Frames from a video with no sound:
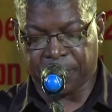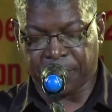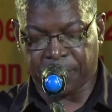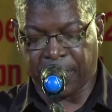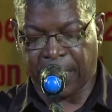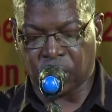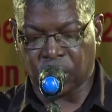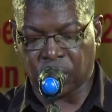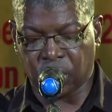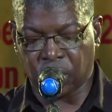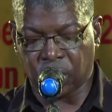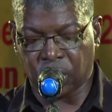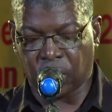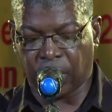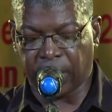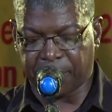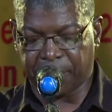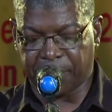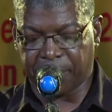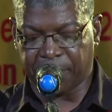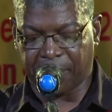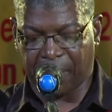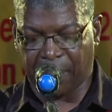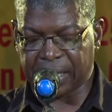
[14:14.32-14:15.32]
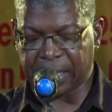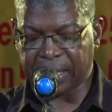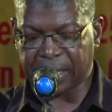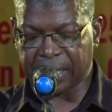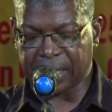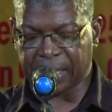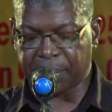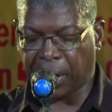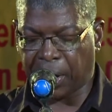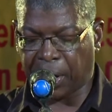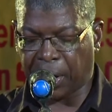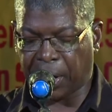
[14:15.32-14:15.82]
comrade joined the
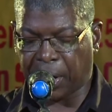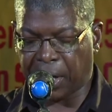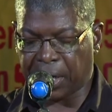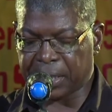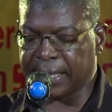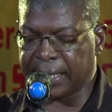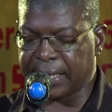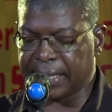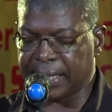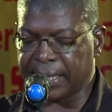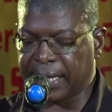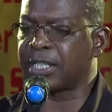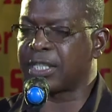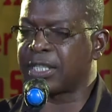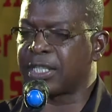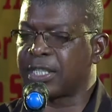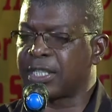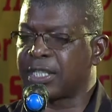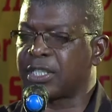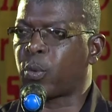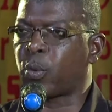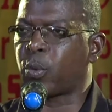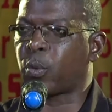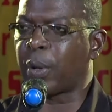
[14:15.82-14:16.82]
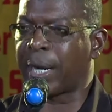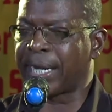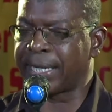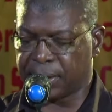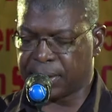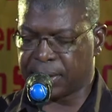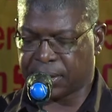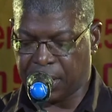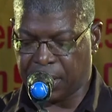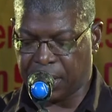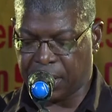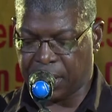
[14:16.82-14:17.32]
Barbados Labour Party at the age
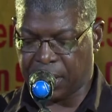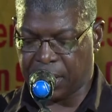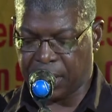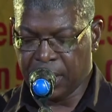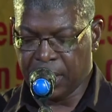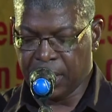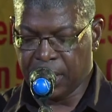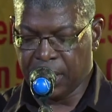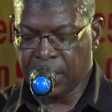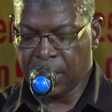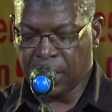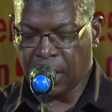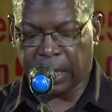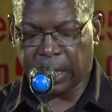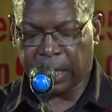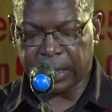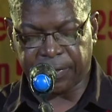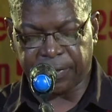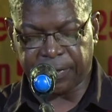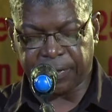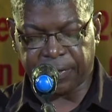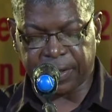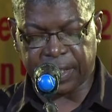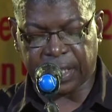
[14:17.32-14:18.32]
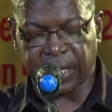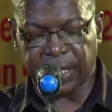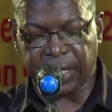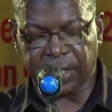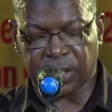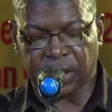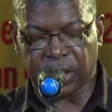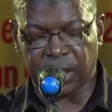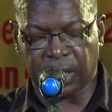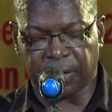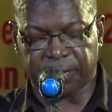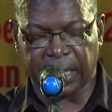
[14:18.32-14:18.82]
20 on
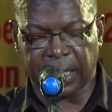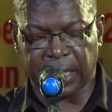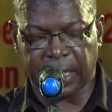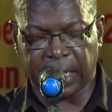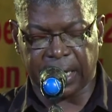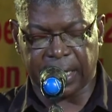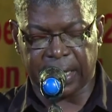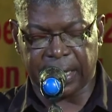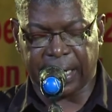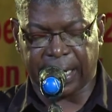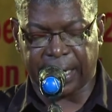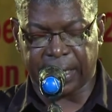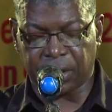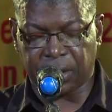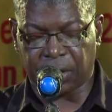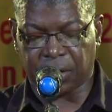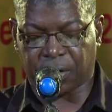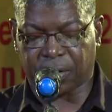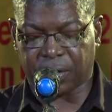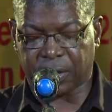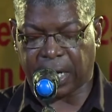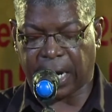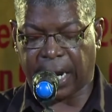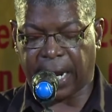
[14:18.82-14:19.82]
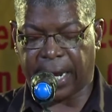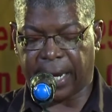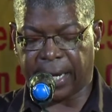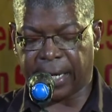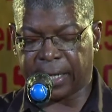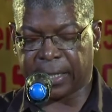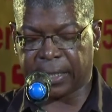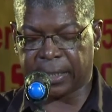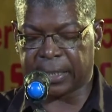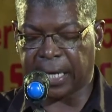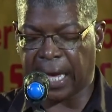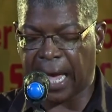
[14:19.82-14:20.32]
invitation of the late Lionel
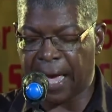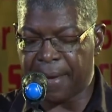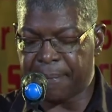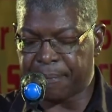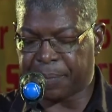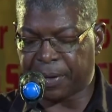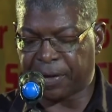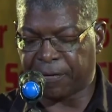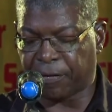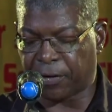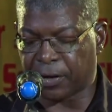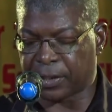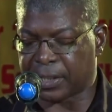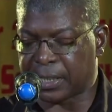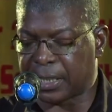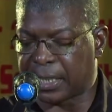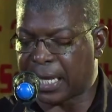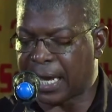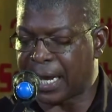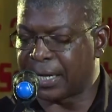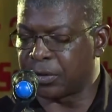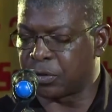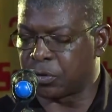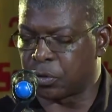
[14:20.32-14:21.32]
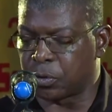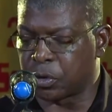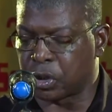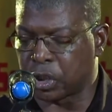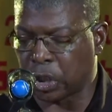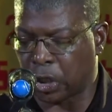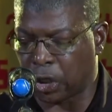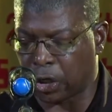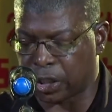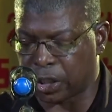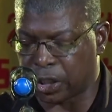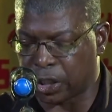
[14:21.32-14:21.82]
Craig and MP for St.
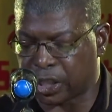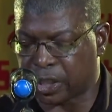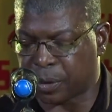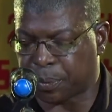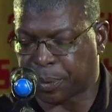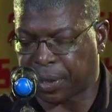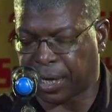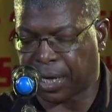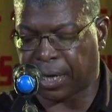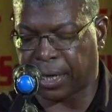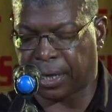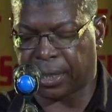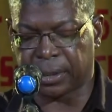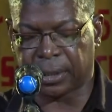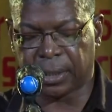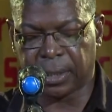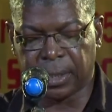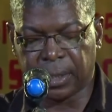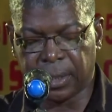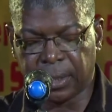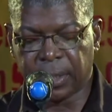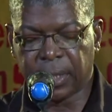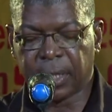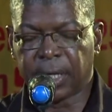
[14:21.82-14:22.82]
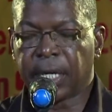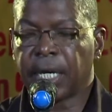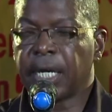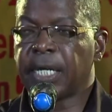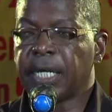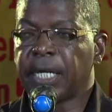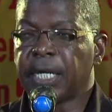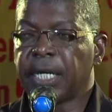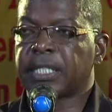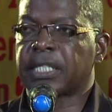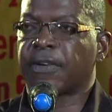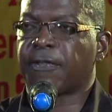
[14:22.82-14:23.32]
Andrew, George Spain.
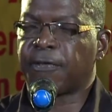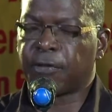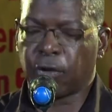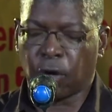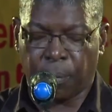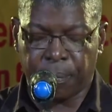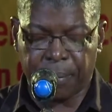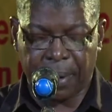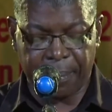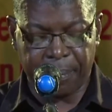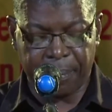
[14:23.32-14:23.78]
He's a floor